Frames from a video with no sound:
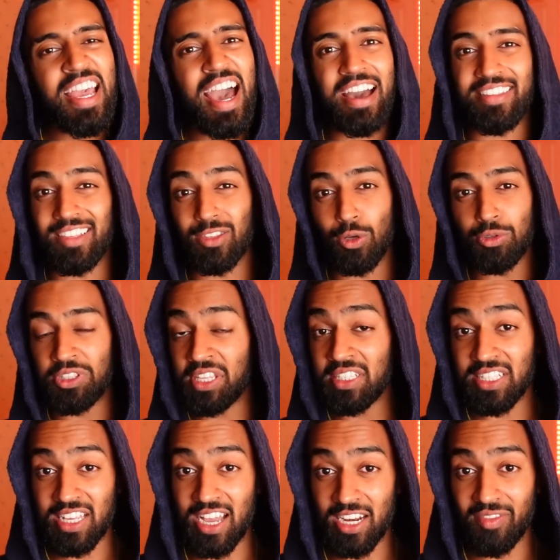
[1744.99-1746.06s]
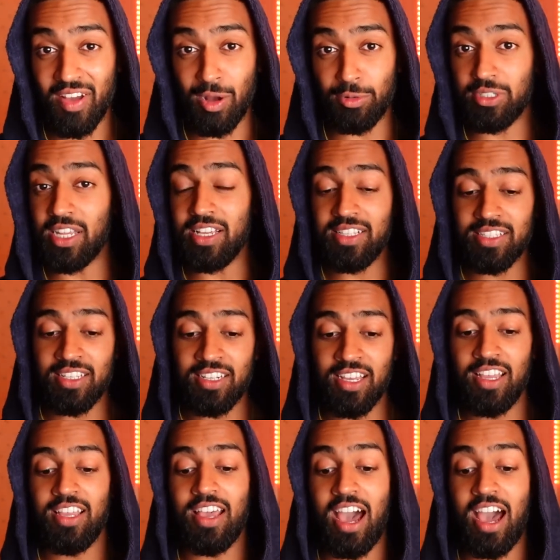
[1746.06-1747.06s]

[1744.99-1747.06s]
I think those things are kind of outdated.